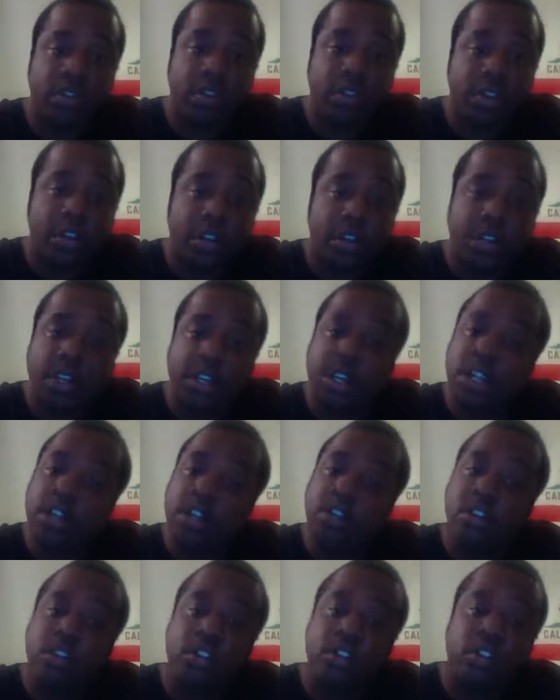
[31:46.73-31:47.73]
I did not call
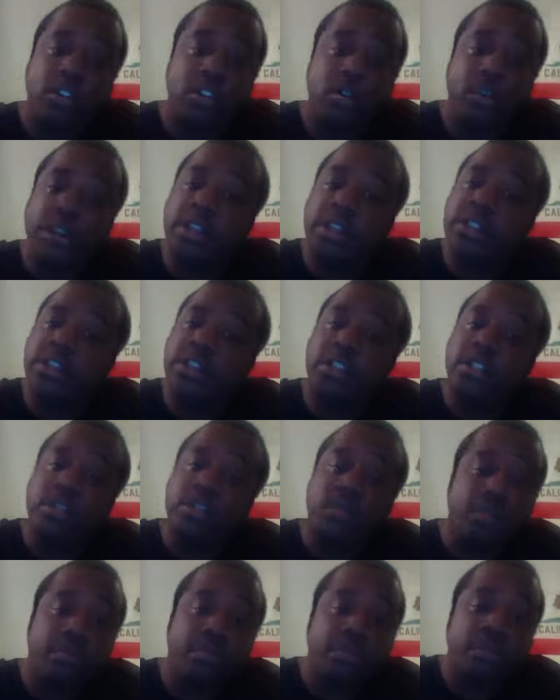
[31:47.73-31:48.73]
you a racist.
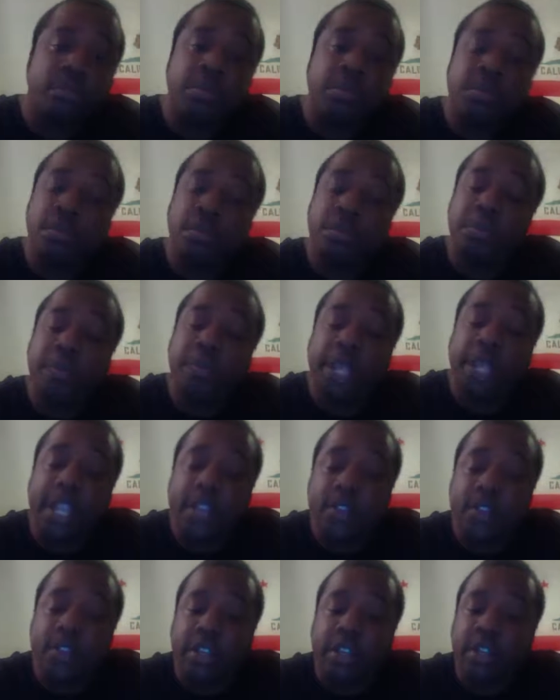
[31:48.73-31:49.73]

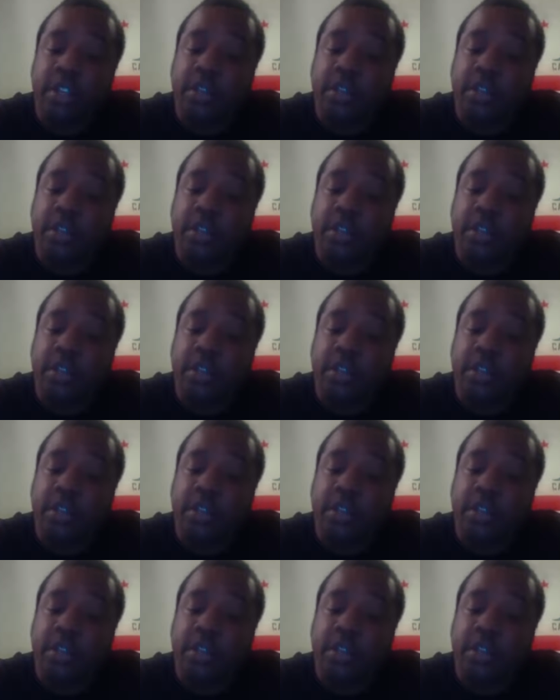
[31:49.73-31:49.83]
Period.